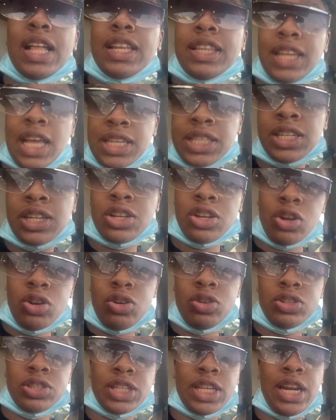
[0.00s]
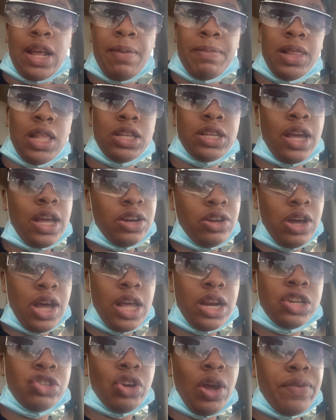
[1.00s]
lesson goes, and I'm gonna let y'all know
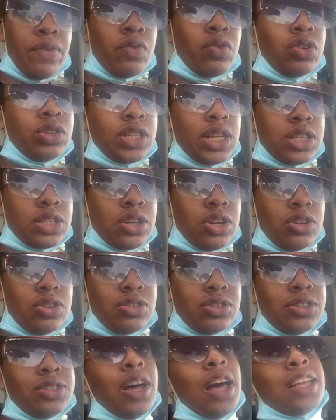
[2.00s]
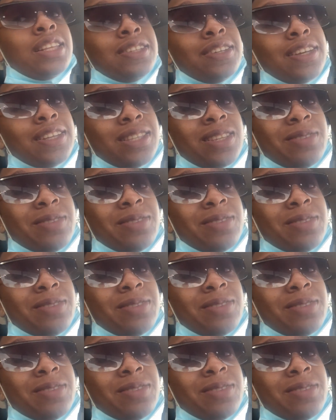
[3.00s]
how the driving road test goes. So I'll see y'all